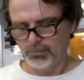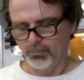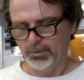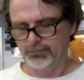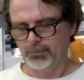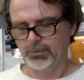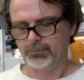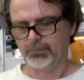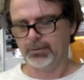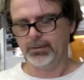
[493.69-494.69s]
which
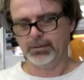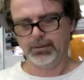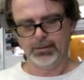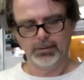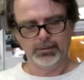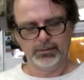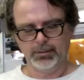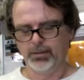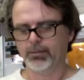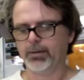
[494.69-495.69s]
is the
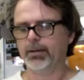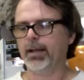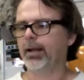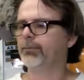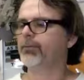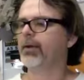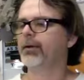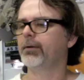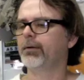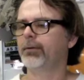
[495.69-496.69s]
Garrett Edge
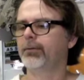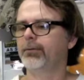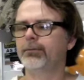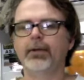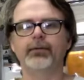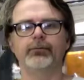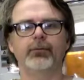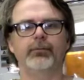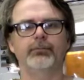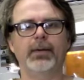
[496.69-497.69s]
digger. Nice
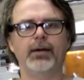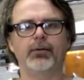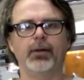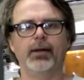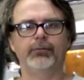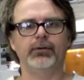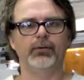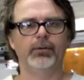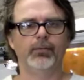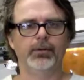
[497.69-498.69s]
metal,
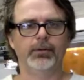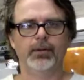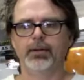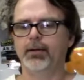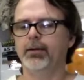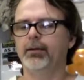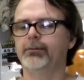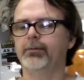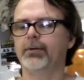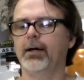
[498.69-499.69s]
heavy-duty one.
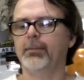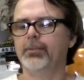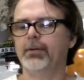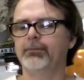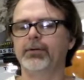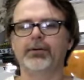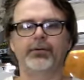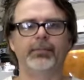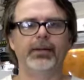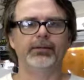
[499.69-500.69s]
It's a copy of
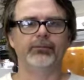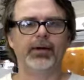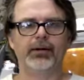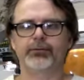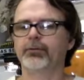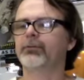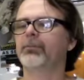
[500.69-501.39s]
another manufacturer's,